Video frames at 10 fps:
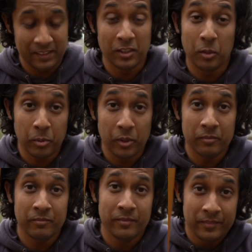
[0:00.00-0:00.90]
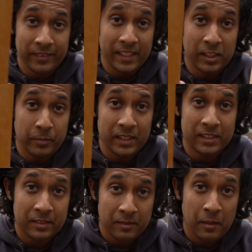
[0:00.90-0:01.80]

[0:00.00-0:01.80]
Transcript: did not put these bits